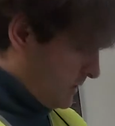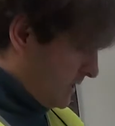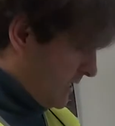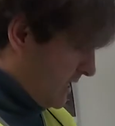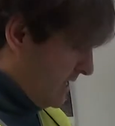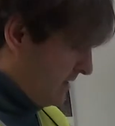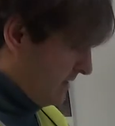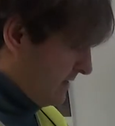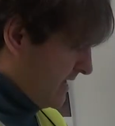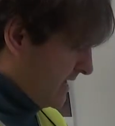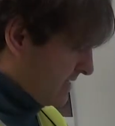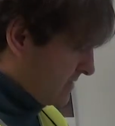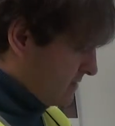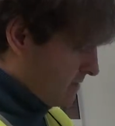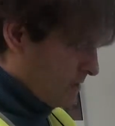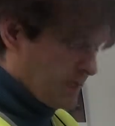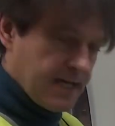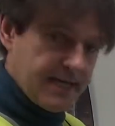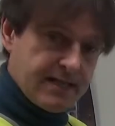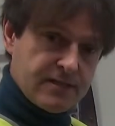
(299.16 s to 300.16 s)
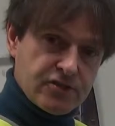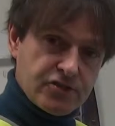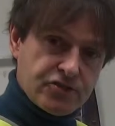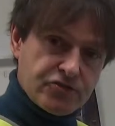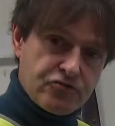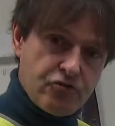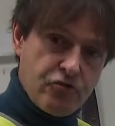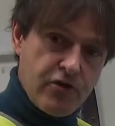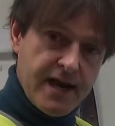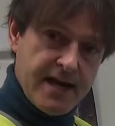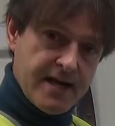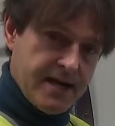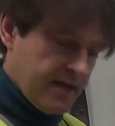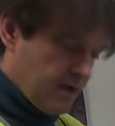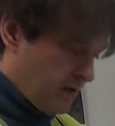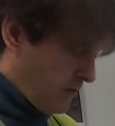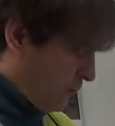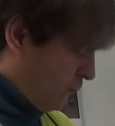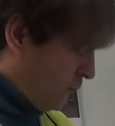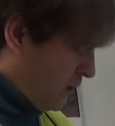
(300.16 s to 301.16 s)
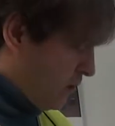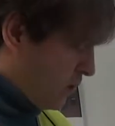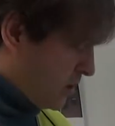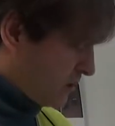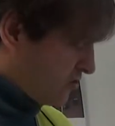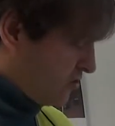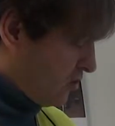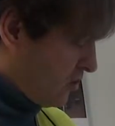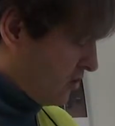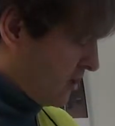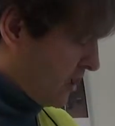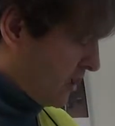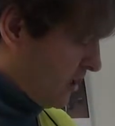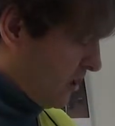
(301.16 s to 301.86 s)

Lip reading: in that latest training we were talking